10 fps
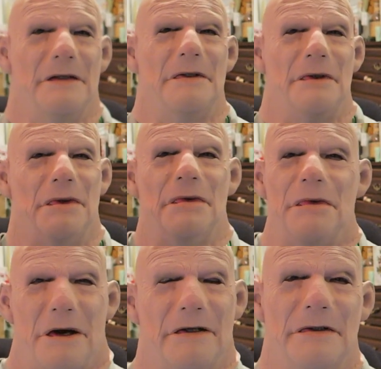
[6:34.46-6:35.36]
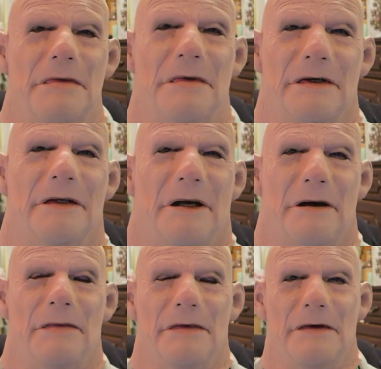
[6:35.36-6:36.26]
to just drag somebody
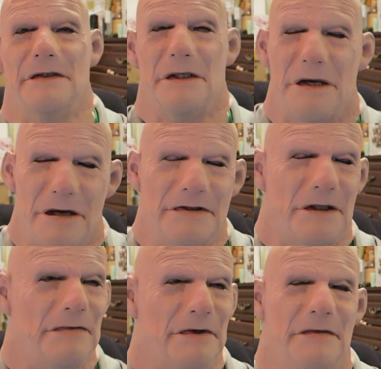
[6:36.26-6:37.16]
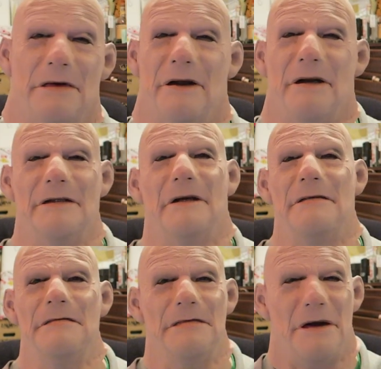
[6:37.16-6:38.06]
down. It's a nasty bloody place and
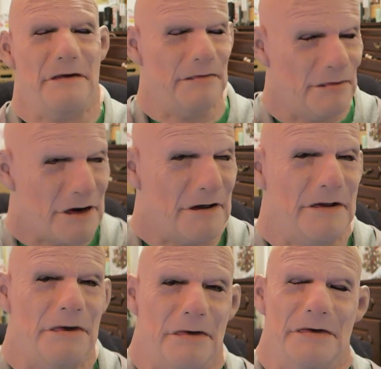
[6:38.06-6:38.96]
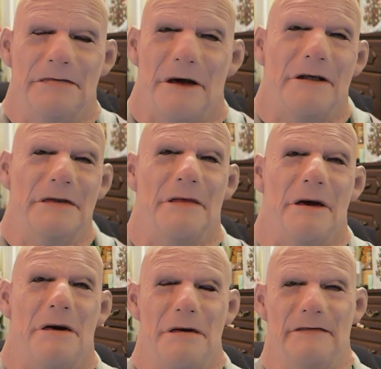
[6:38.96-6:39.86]
it really does piss
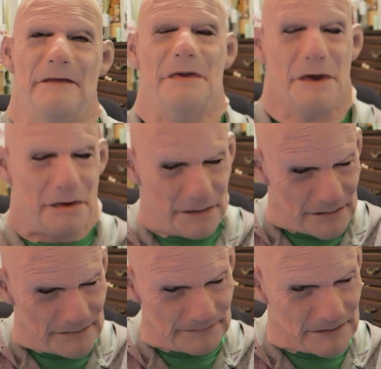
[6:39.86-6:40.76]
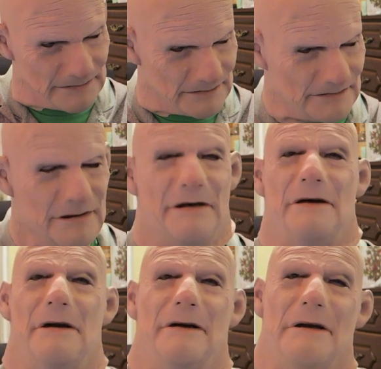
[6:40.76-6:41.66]
me off. So, as I
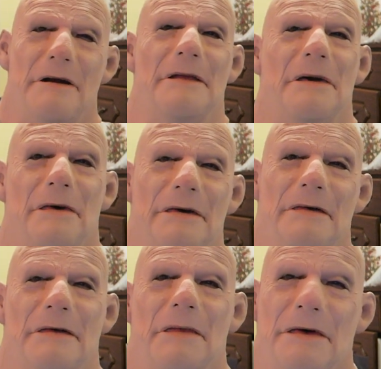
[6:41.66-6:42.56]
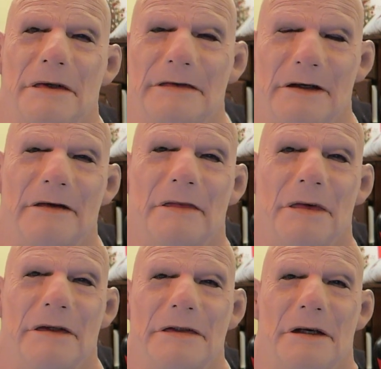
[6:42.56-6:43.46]
say, let me know what you think of
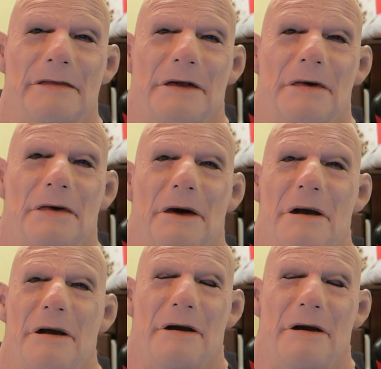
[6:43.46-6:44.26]
all this down below,